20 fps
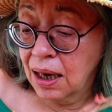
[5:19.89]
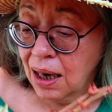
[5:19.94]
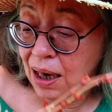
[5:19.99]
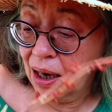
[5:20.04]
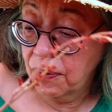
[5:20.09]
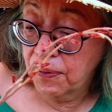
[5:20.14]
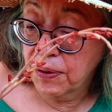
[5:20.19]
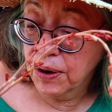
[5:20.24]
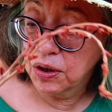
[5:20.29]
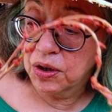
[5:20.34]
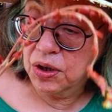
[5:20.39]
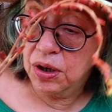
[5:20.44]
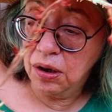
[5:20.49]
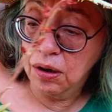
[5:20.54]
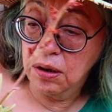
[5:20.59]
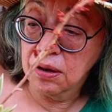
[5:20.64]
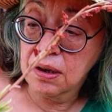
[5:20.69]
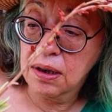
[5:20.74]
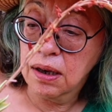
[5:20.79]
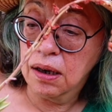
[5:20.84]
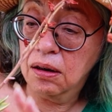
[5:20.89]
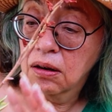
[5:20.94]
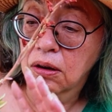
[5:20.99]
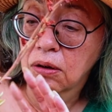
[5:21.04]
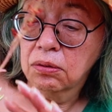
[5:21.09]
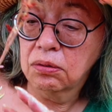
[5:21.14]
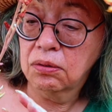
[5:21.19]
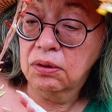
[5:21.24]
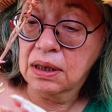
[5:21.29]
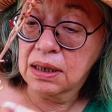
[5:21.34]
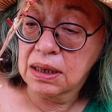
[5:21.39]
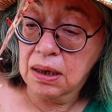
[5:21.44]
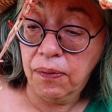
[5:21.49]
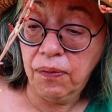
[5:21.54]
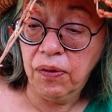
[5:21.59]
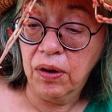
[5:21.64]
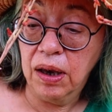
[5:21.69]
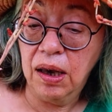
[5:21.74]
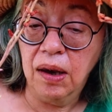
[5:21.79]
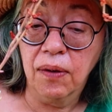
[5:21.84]
If I don't, then I'll
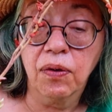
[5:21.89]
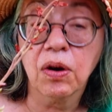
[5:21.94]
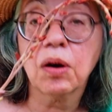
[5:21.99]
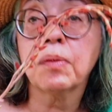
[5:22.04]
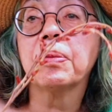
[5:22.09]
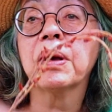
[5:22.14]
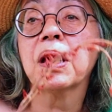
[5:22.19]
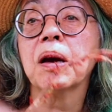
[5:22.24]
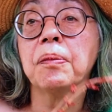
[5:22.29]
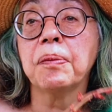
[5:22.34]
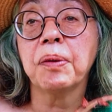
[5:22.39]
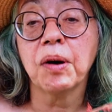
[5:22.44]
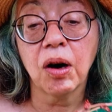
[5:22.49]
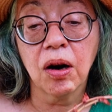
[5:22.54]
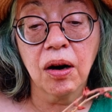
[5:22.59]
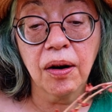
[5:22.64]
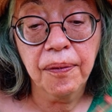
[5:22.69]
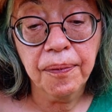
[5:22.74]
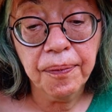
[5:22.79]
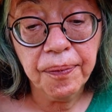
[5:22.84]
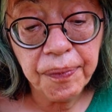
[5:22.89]
definitely give it a bigger pot.